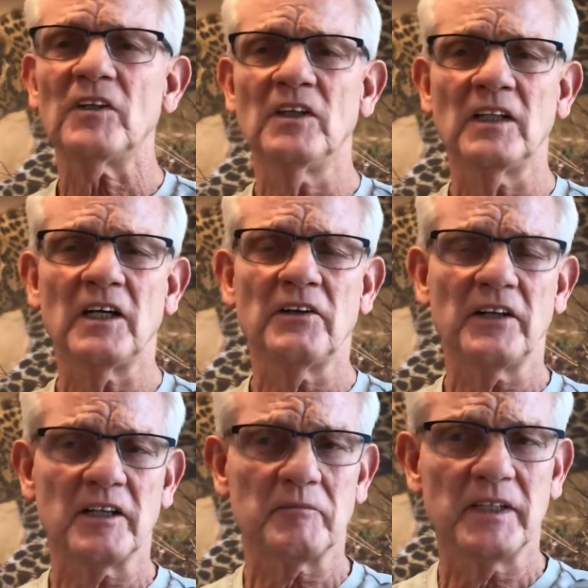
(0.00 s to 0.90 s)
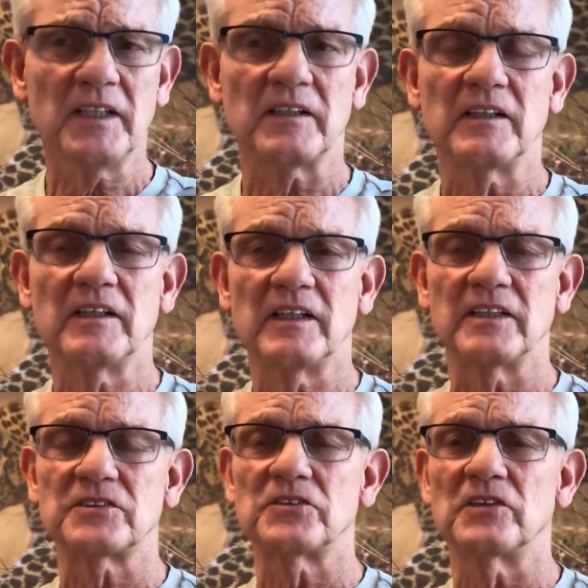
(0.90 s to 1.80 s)
allow you to come in.
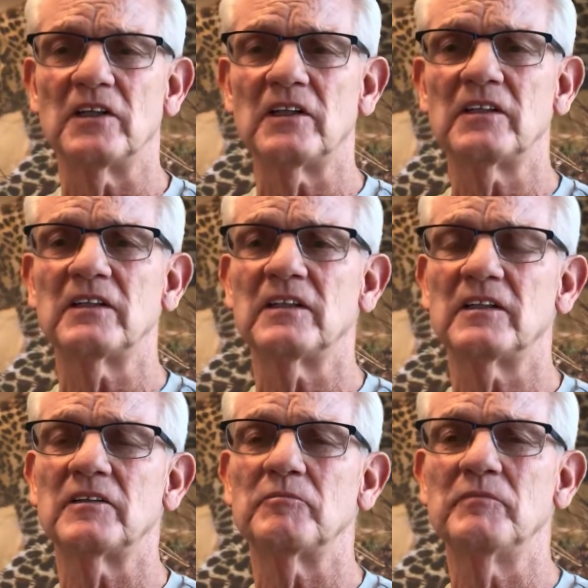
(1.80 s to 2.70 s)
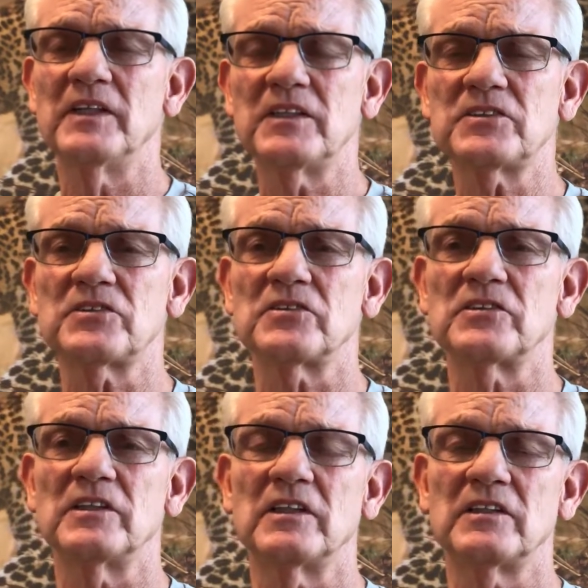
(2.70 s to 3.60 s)
And so God
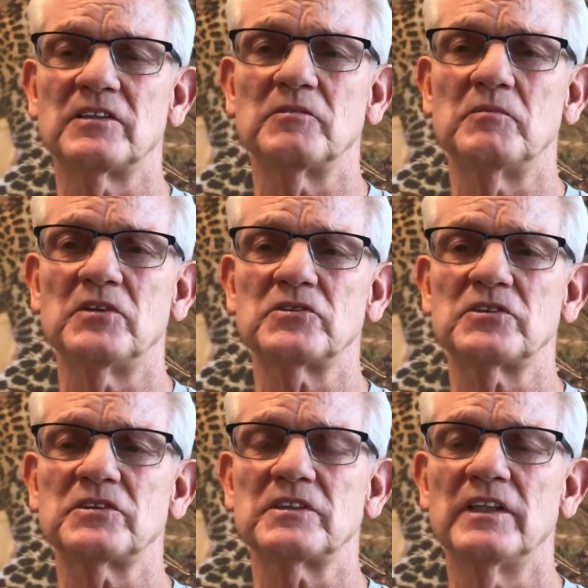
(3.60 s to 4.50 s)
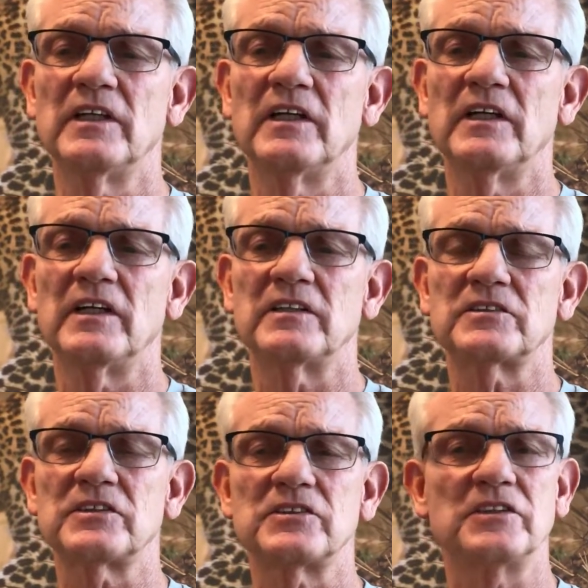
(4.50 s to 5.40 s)
ministered to Moses in
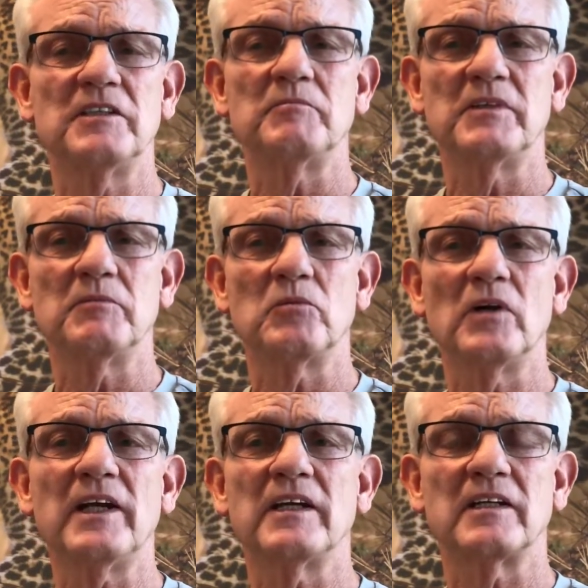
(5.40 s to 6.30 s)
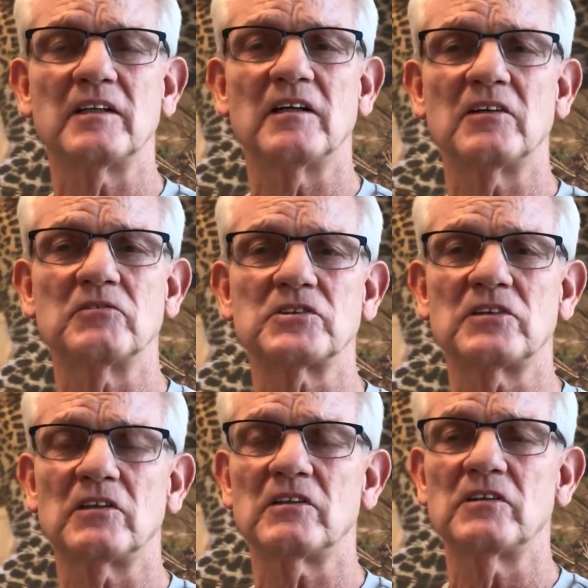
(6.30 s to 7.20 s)
such a deep, deep way. And God was
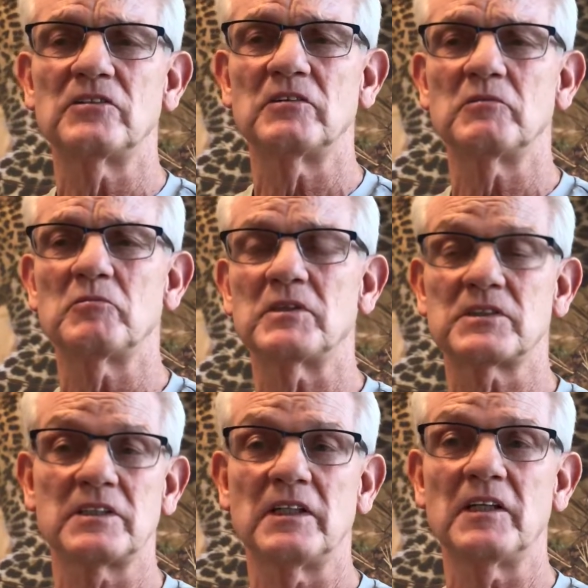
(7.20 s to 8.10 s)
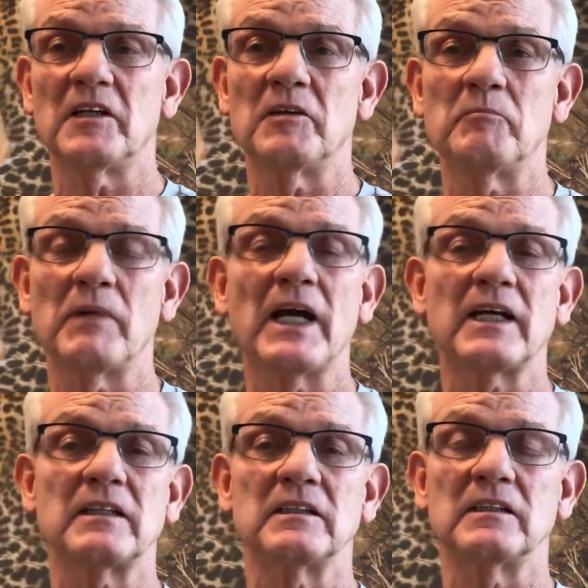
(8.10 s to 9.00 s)
talking to him about sending him back
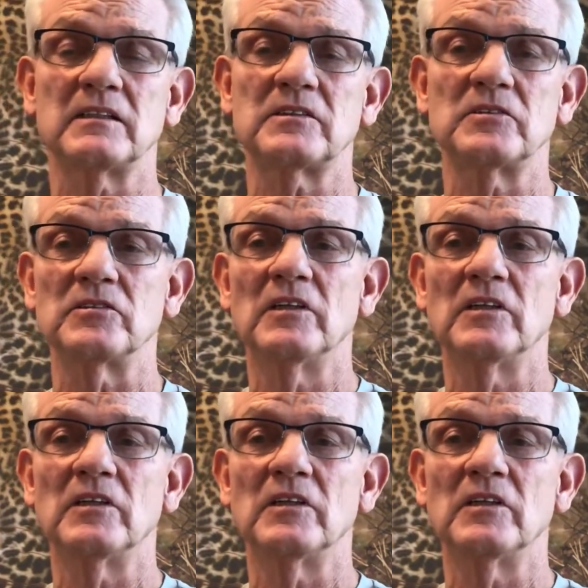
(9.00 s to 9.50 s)
to